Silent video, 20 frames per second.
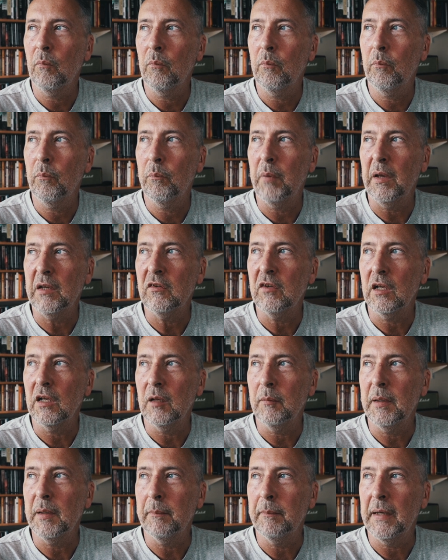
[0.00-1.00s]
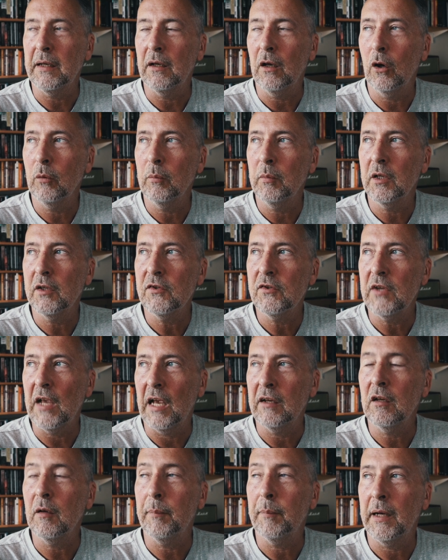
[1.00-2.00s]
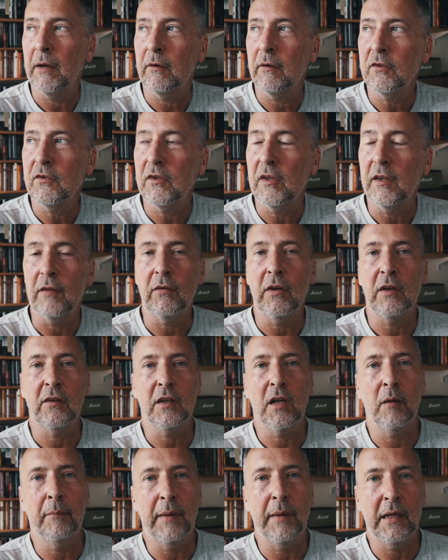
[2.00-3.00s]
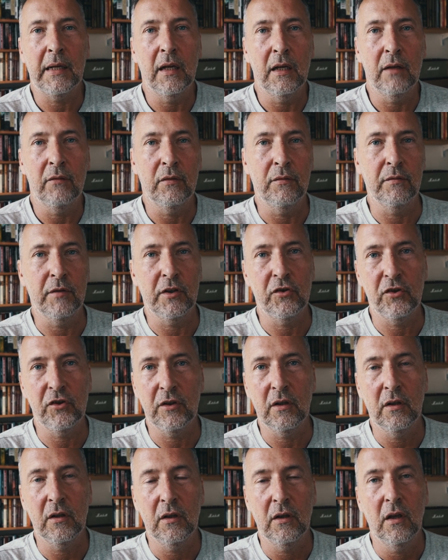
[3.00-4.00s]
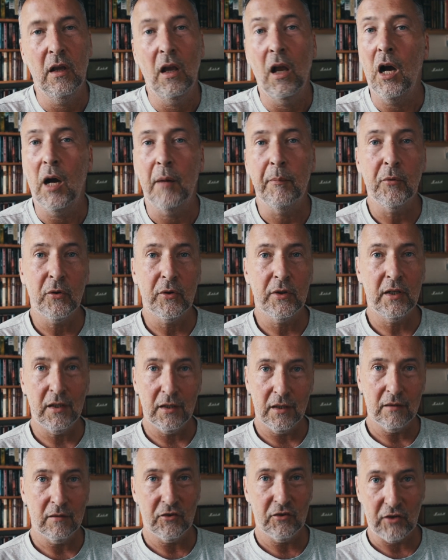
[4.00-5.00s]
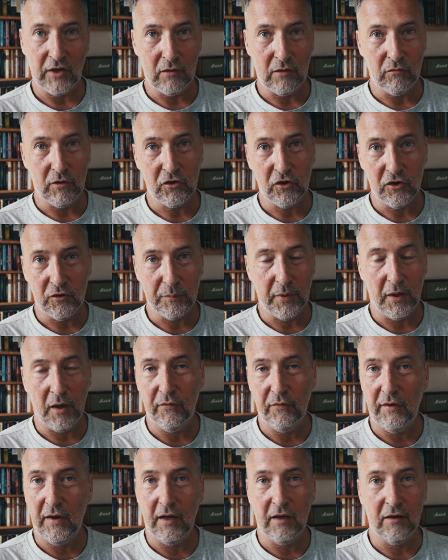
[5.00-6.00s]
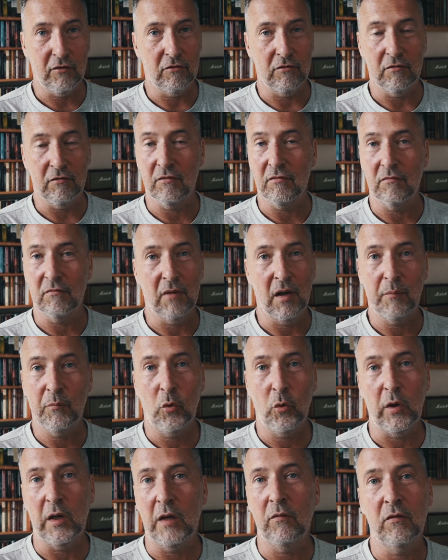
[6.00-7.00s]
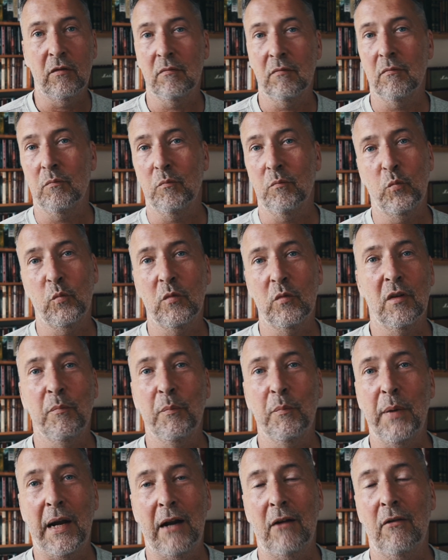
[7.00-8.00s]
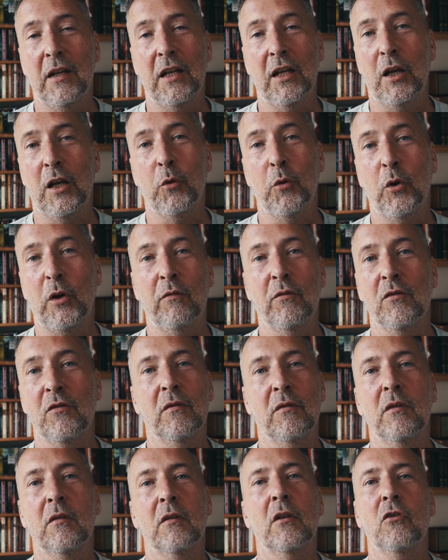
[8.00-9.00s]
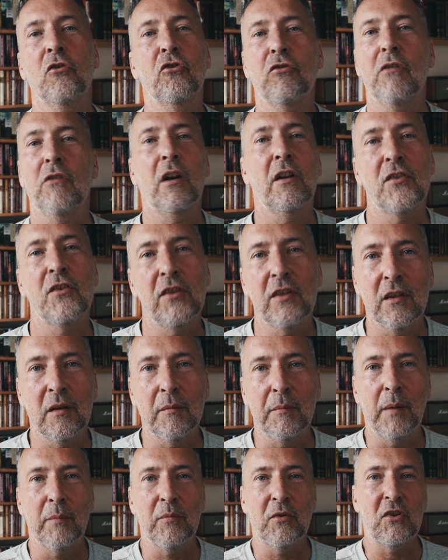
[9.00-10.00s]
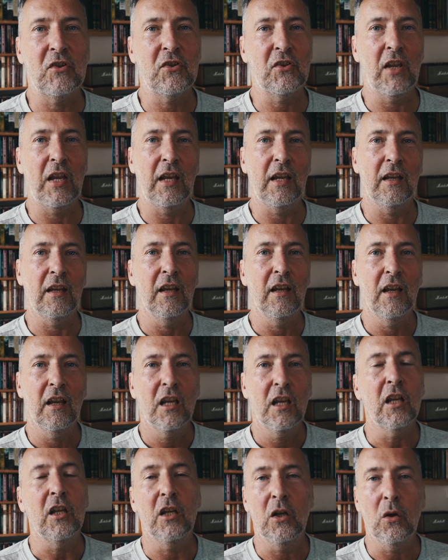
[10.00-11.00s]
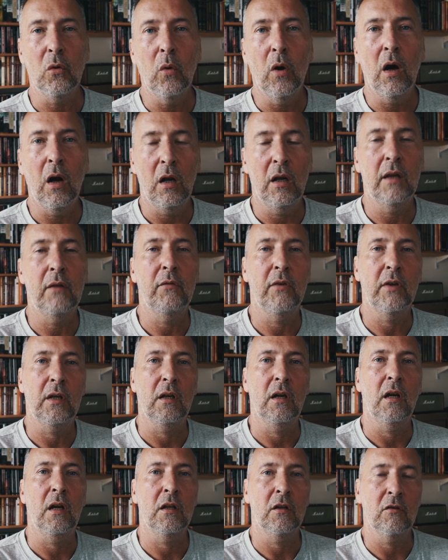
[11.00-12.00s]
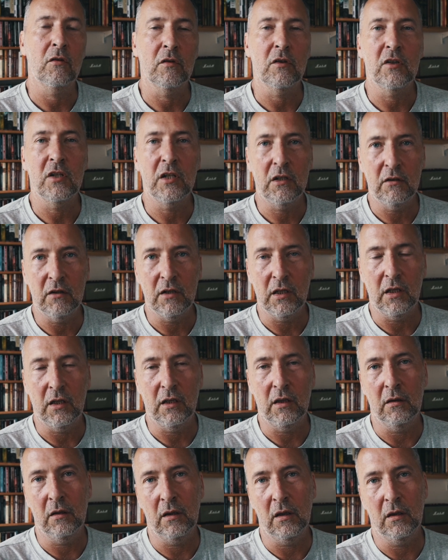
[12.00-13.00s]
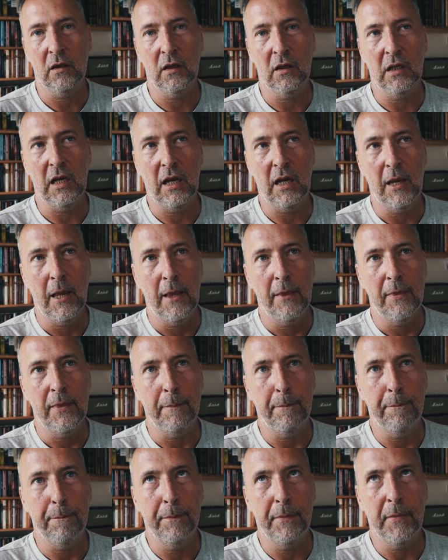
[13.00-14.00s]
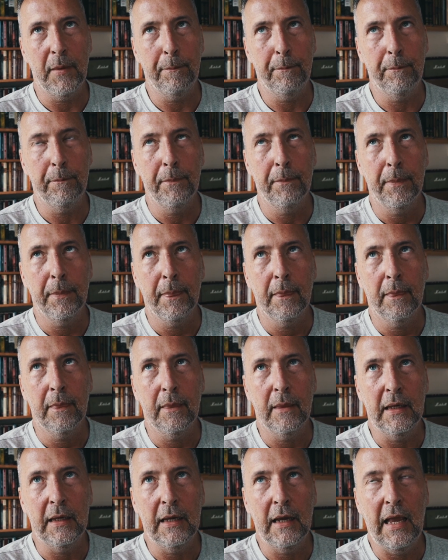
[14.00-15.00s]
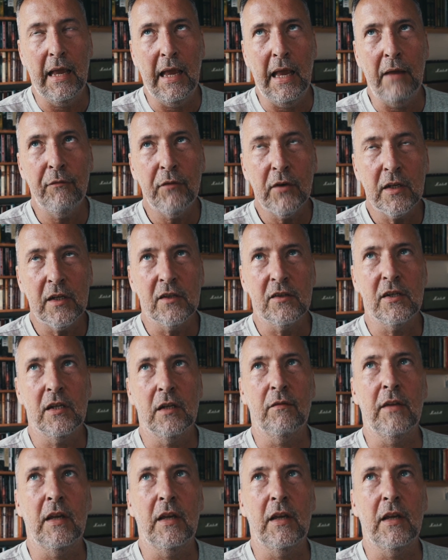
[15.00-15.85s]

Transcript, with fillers: basically been made homeless, and her parents. And they've had to come back and live in Russia. I'm not here saying Russia's perfect, or I'm not even comparing. I'm not even contrasting them. I'm just saying you are living under a tyranny, and the the the, the efficacy of that